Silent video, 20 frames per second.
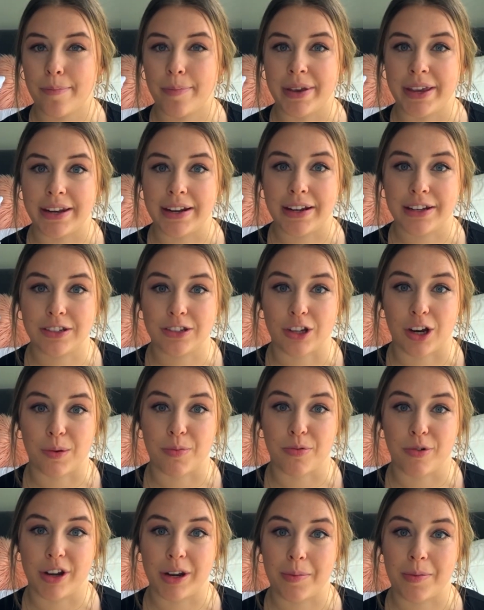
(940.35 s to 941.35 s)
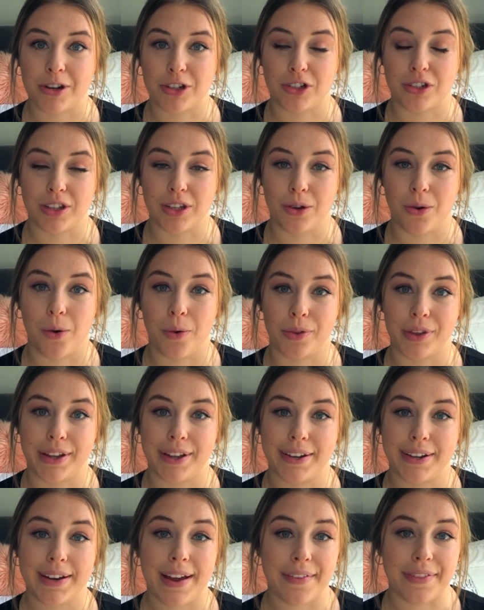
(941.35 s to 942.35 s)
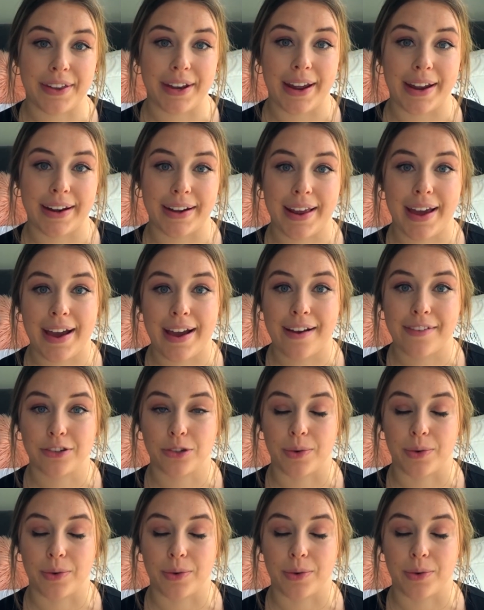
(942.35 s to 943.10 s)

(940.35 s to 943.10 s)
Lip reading: peanuts are pretty much the only nut that I can have,